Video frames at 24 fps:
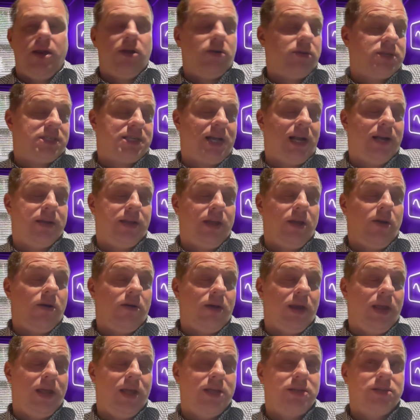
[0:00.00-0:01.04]
consulting
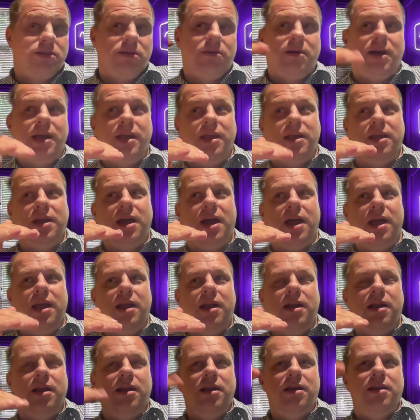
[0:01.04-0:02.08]
only. So I
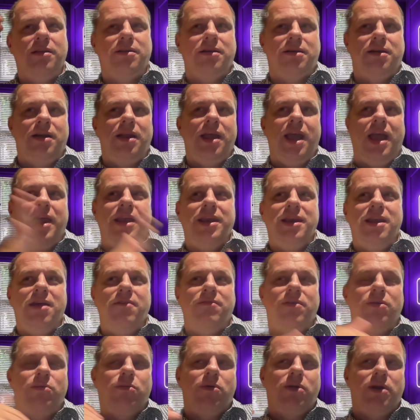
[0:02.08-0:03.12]

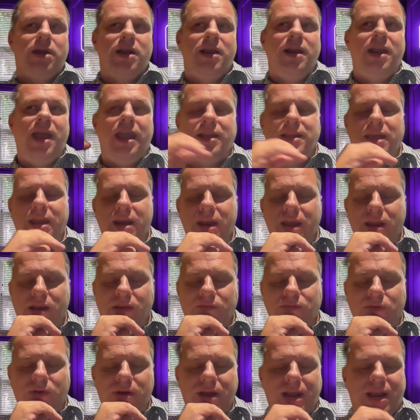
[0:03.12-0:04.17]
never worked like
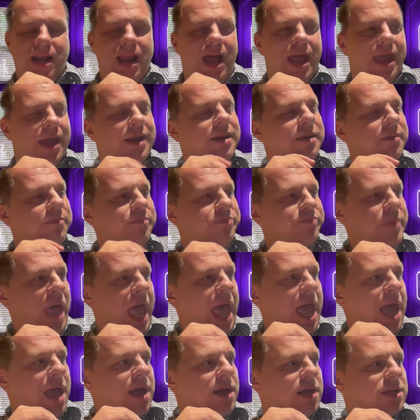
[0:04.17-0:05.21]
directly for a client.
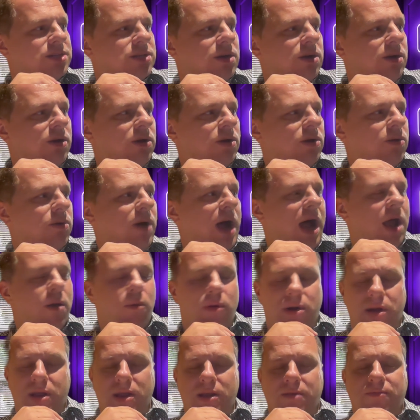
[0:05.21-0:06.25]
So I
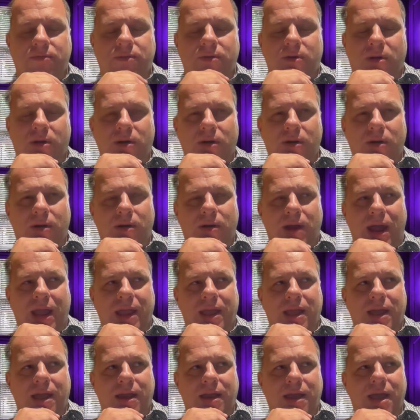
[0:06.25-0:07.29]

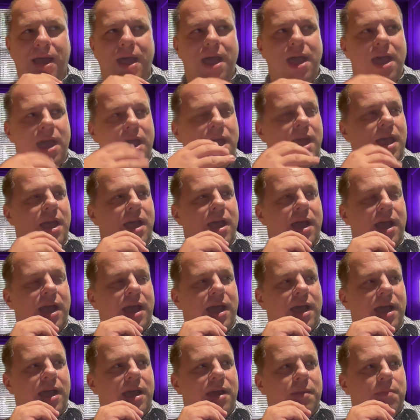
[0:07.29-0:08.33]
had
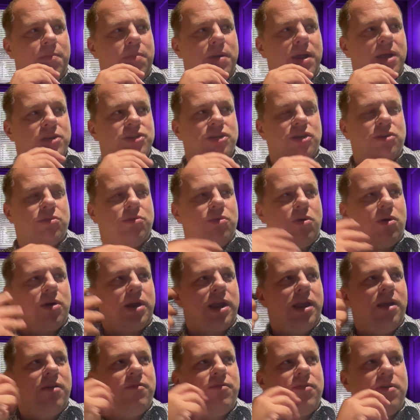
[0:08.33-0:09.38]
a pleasure to
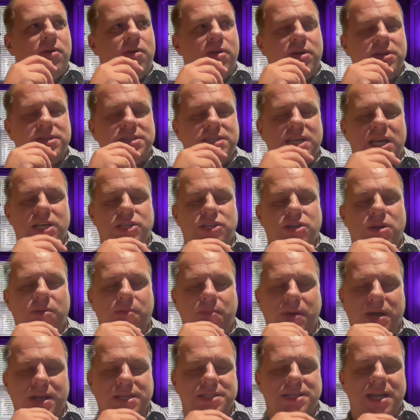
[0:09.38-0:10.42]
working for such
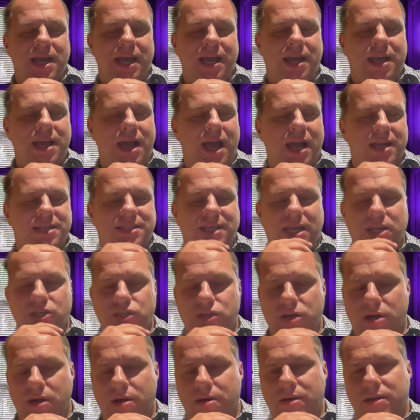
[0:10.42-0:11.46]
companies like
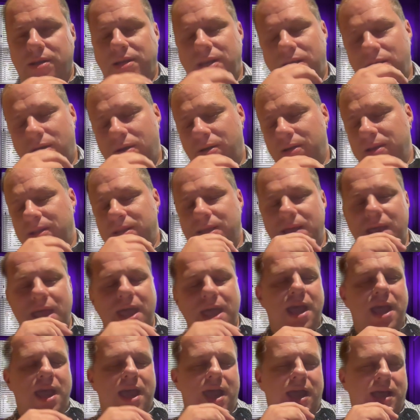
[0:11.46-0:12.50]
Accenture, Deloitte,
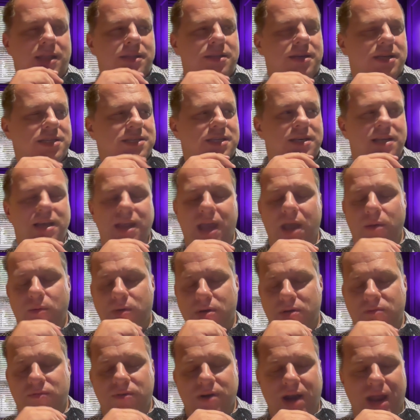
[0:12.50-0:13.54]
and recently I
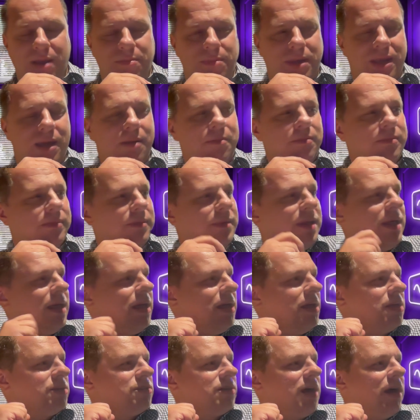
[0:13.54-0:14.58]
work for IBM.
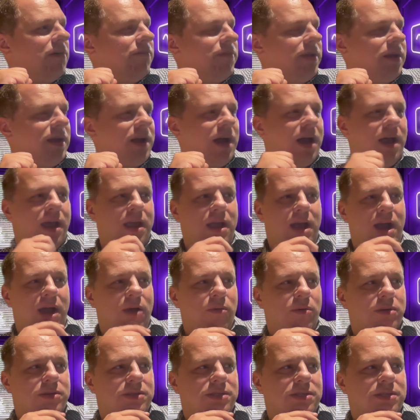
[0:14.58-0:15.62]
So I think
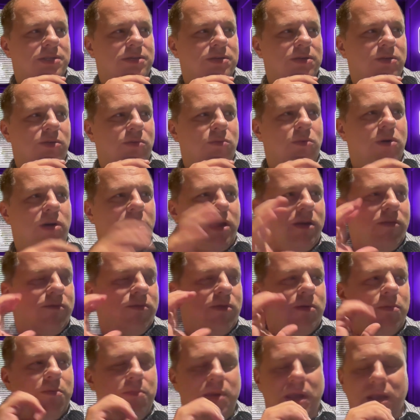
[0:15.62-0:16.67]
I was working
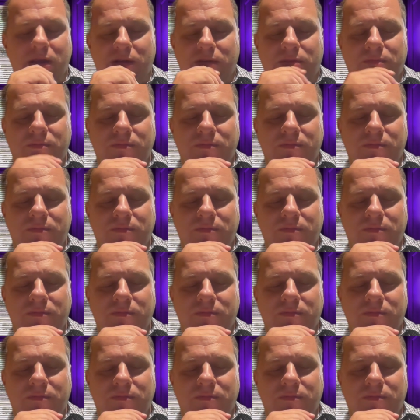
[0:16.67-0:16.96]
for big